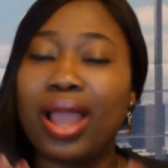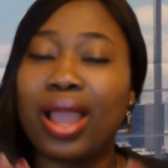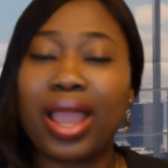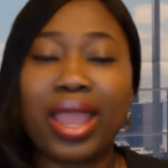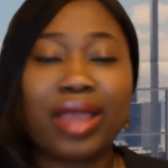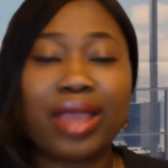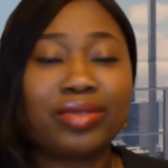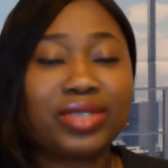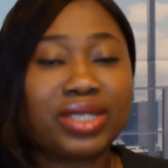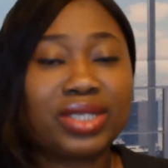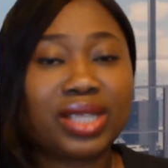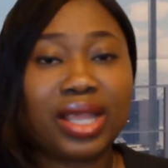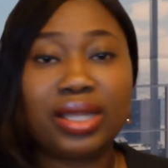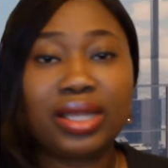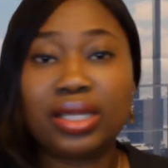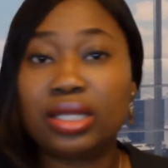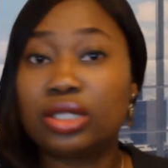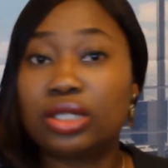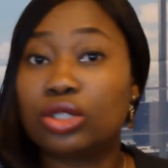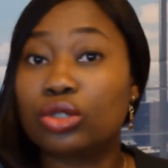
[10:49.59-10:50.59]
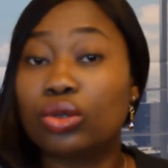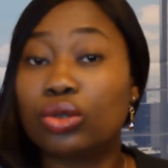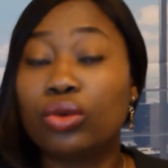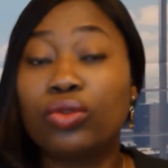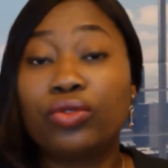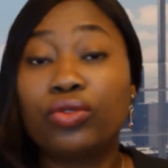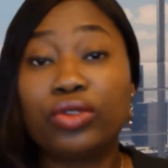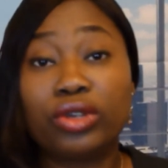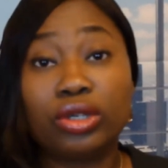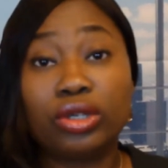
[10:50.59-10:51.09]
I have said it
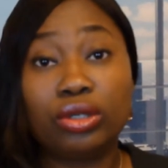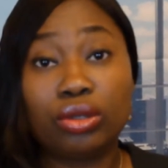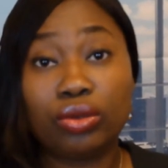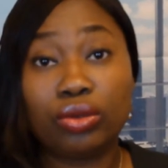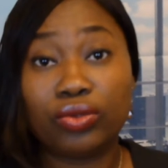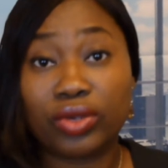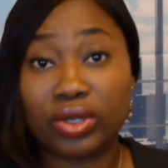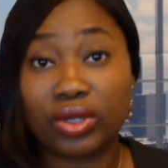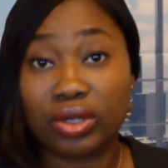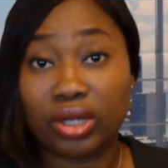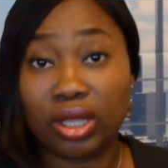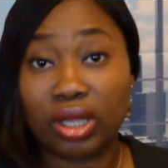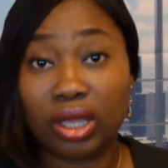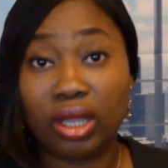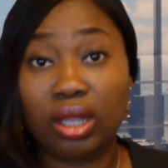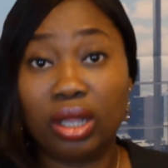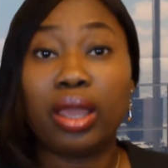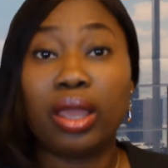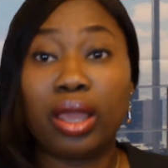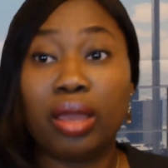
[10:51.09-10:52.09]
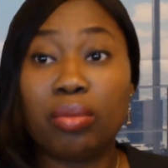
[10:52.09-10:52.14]
over and over again.